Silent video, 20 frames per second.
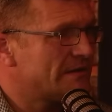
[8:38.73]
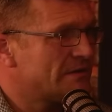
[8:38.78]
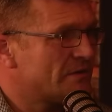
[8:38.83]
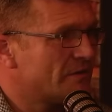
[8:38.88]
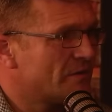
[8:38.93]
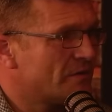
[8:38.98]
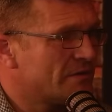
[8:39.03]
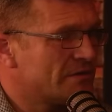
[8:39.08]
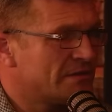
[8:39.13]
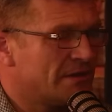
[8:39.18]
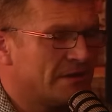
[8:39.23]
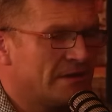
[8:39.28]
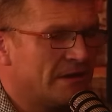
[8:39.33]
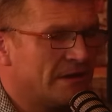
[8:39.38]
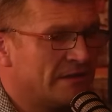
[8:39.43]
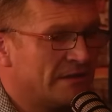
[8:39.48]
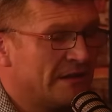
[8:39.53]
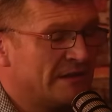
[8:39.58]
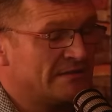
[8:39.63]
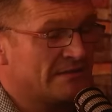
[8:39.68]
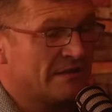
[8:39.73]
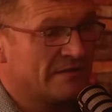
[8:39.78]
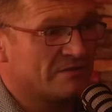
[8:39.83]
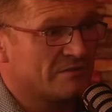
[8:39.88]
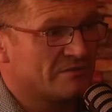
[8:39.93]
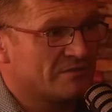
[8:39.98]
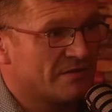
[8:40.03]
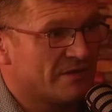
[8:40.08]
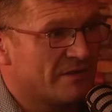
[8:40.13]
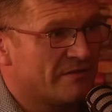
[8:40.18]
You know, and, and that's not
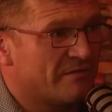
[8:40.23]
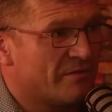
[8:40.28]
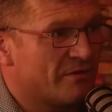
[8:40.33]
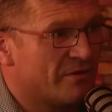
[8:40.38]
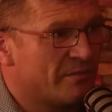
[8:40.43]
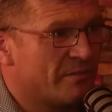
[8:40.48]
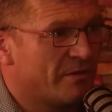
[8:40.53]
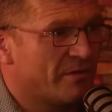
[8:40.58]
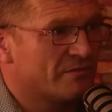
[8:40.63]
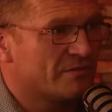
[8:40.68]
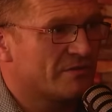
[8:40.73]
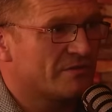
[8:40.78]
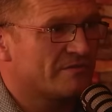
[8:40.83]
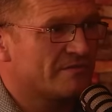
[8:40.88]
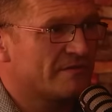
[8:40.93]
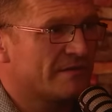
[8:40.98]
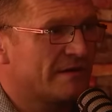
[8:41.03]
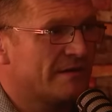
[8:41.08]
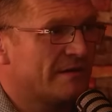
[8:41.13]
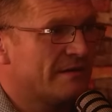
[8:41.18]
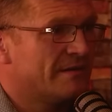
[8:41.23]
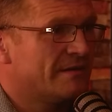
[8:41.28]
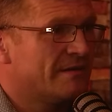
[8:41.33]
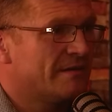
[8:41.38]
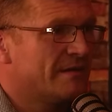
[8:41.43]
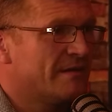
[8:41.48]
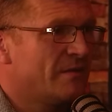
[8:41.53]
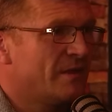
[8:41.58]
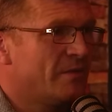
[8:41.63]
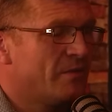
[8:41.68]
something I'm very proud of today
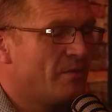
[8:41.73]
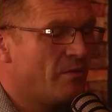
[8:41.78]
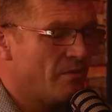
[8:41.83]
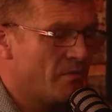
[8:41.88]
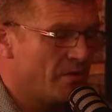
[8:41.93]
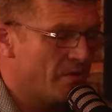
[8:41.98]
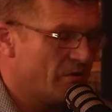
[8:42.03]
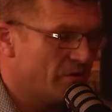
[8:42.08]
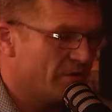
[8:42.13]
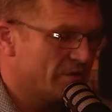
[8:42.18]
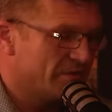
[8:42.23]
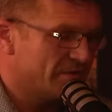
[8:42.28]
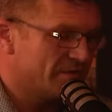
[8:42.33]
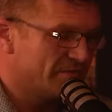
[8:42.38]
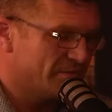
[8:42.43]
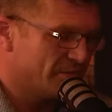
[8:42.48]
about my own life.